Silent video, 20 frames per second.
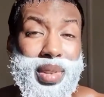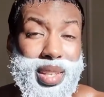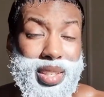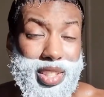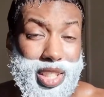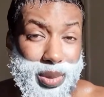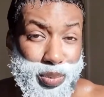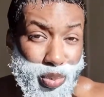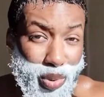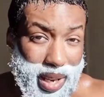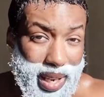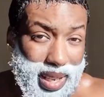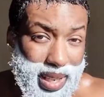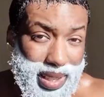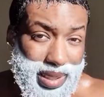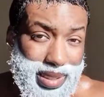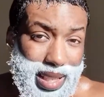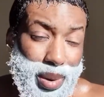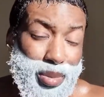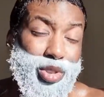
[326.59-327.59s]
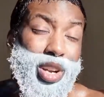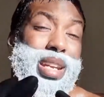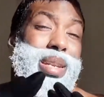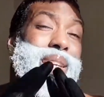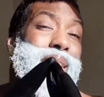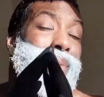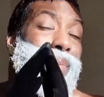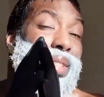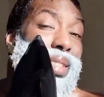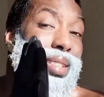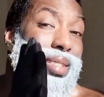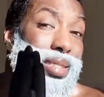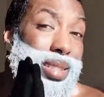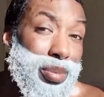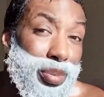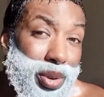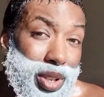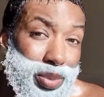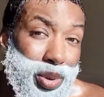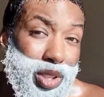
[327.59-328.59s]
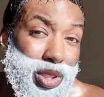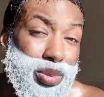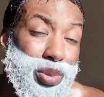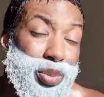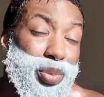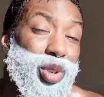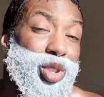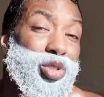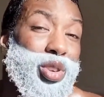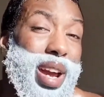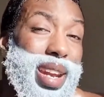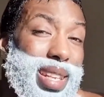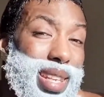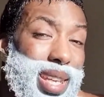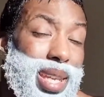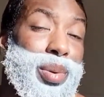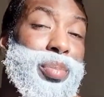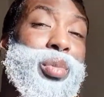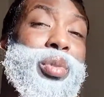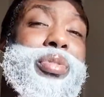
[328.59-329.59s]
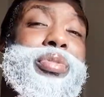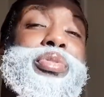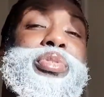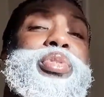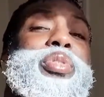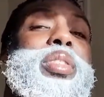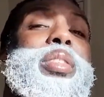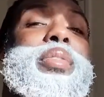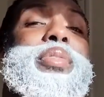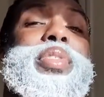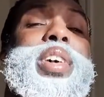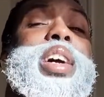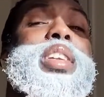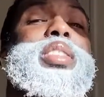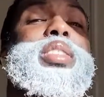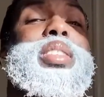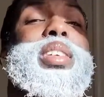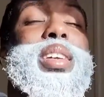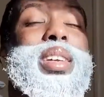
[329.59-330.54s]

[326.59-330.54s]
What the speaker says: Just breaking this down. I'm trying to keep this as simple as possible, but try and eat more fruit and veg